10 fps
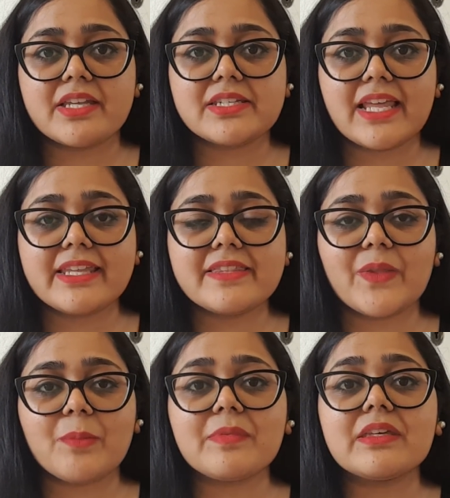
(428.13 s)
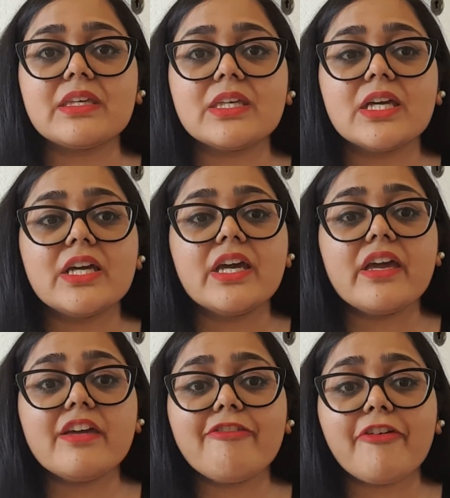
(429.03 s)
and telling them ki
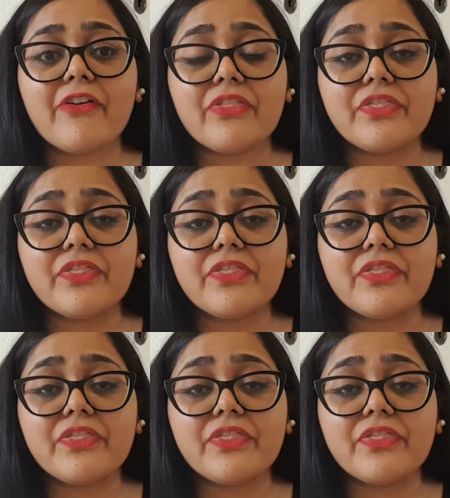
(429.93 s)
if